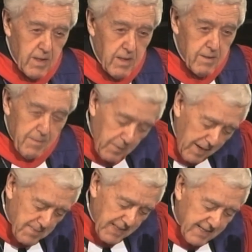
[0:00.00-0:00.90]
that
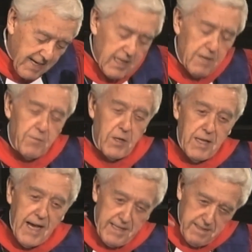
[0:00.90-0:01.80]
perhaps a colourful
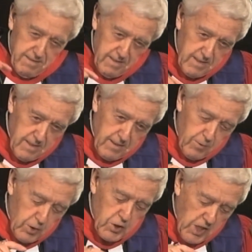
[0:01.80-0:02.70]
light
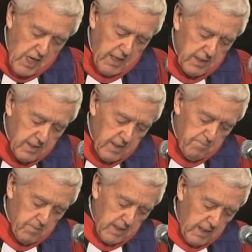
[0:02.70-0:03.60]
could shine
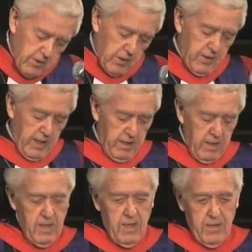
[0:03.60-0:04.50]
into
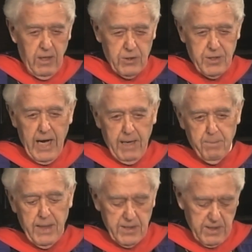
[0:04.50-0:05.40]
those dark
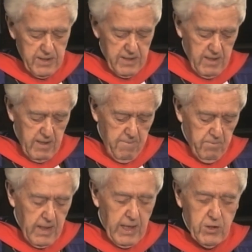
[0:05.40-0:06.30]
places
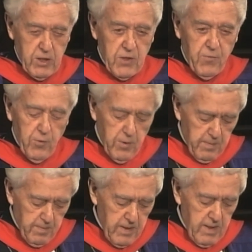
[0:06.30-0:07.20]
and
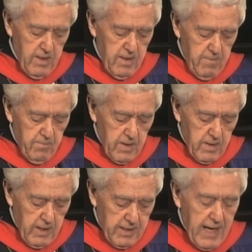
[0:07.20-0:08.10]
transform
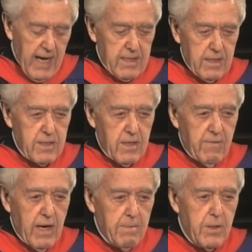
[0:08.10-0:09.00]
the darkness of
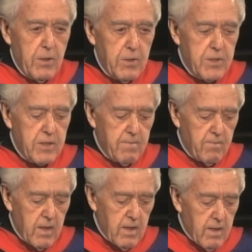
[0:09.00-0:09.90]
our moods,
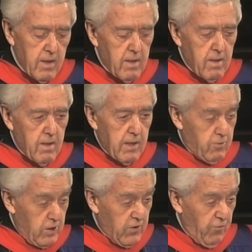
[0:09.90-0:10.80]

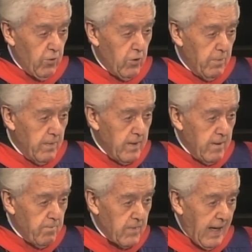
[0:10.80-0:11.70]
transform
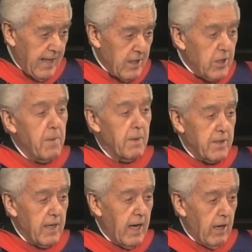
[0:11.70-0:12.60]
and inhibit
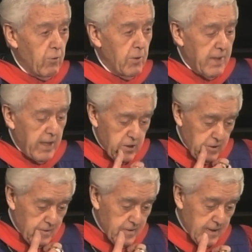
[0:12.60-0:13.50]
our
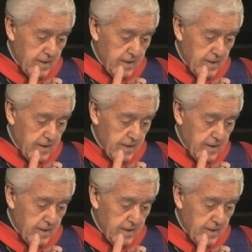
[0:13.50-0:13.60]
ruminations.